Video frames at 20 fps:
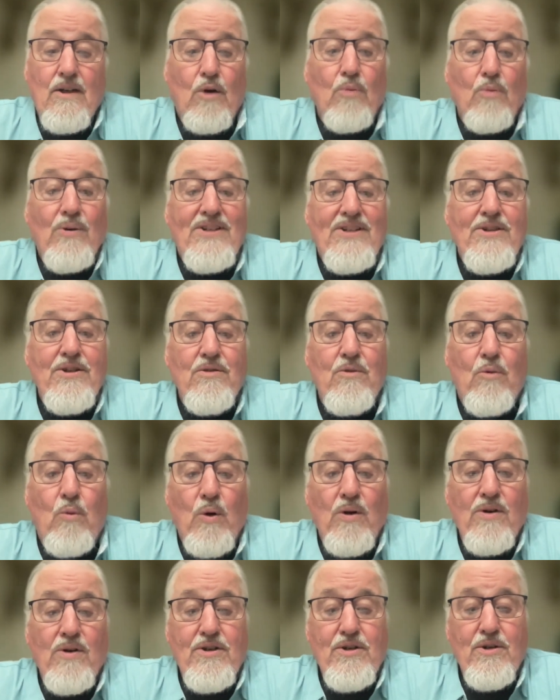Original
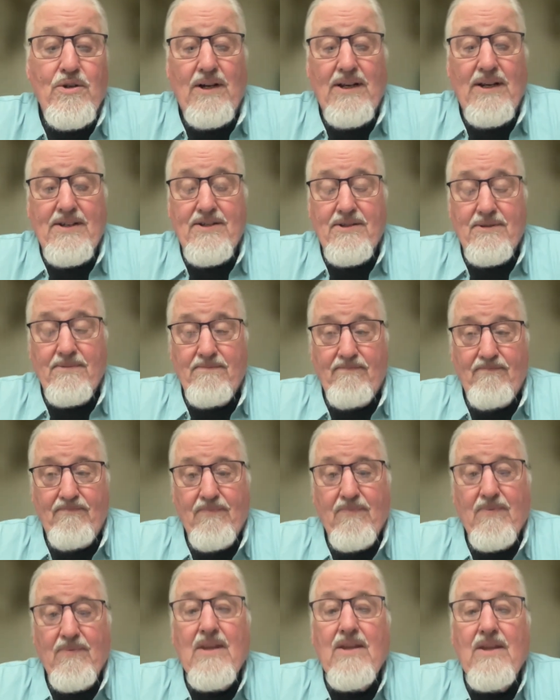word choice.
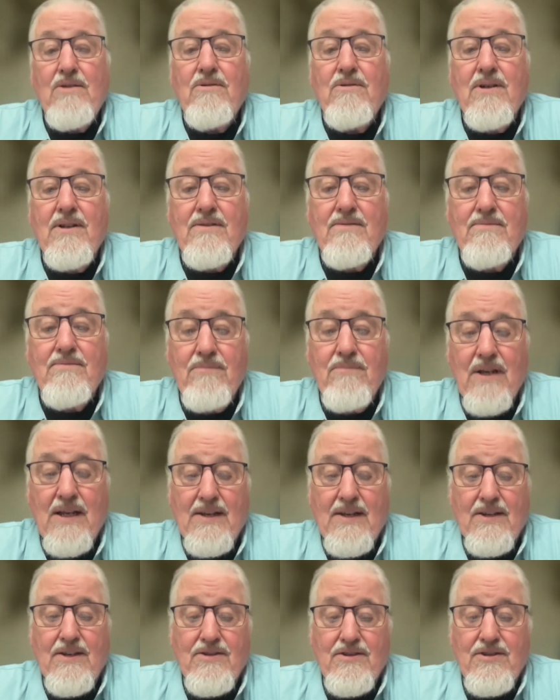You can
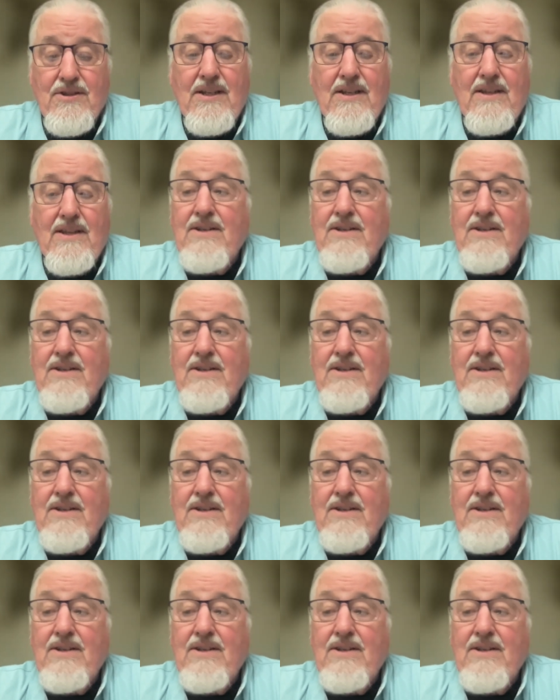see